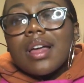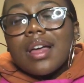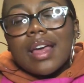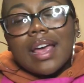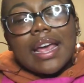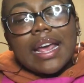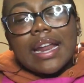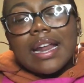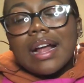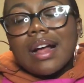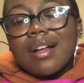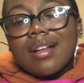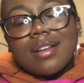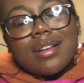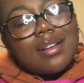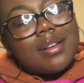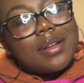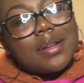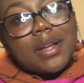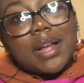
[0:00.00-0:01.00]
And
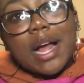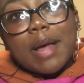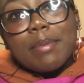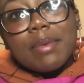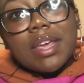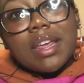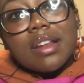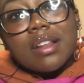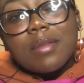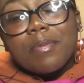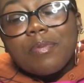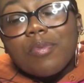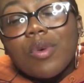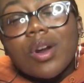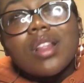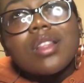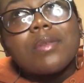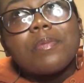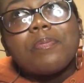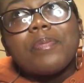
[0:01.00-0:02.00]
I mean, one
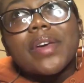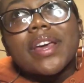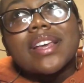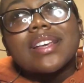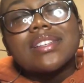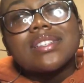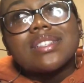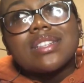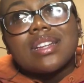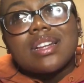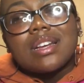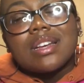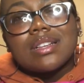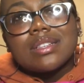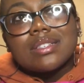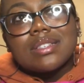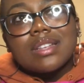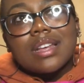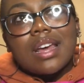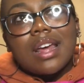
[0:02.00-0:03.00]
of the biggest
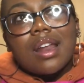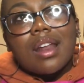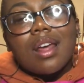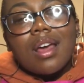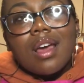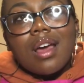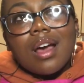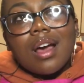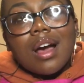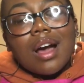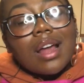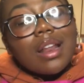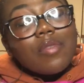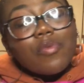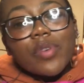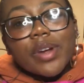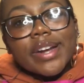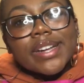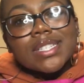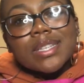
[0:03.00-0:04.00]
things that I didn't
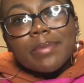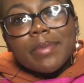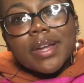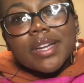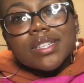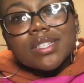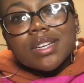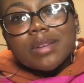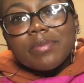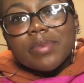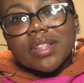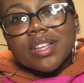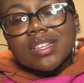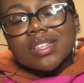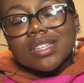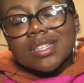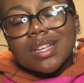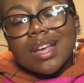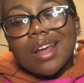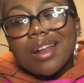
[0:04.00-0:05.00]
forget to mention, but this
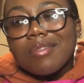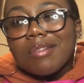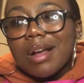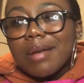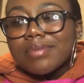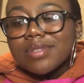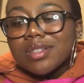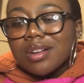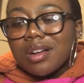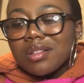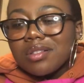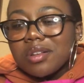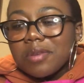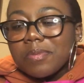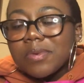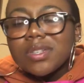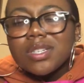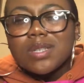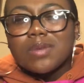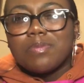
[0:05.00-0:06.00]
just kind of wraps it all up,
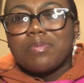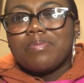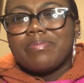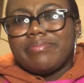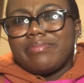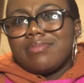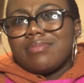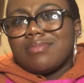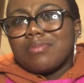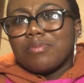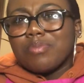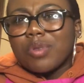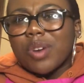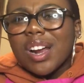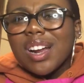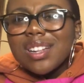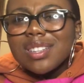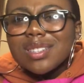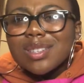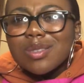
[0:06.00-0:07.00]
is just
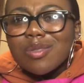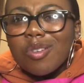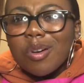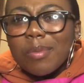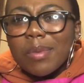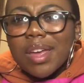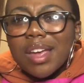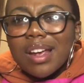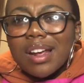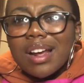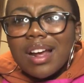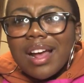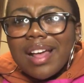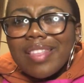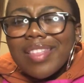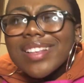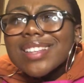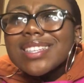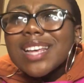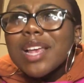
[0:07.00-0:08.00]
brainstorming.
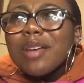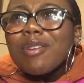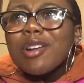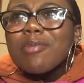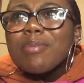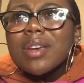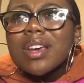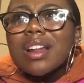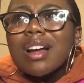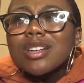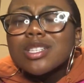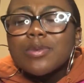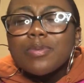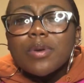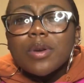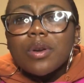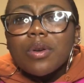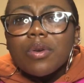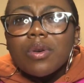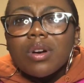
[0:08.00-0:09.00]
Let's say you want to be an
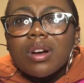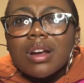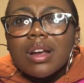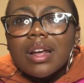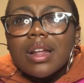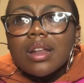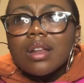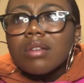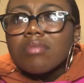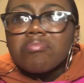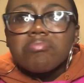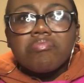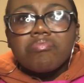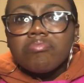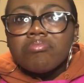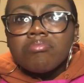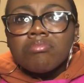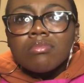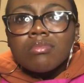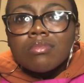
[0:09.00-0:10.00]
entrepreneur and
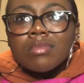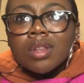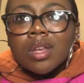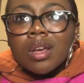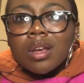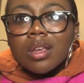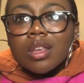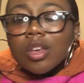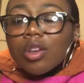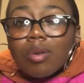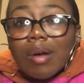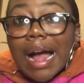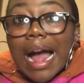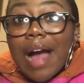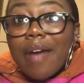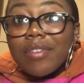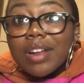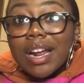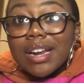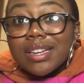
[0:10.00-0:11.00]
you don't
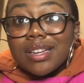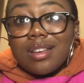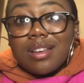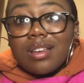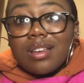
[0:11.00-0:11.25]
have an idea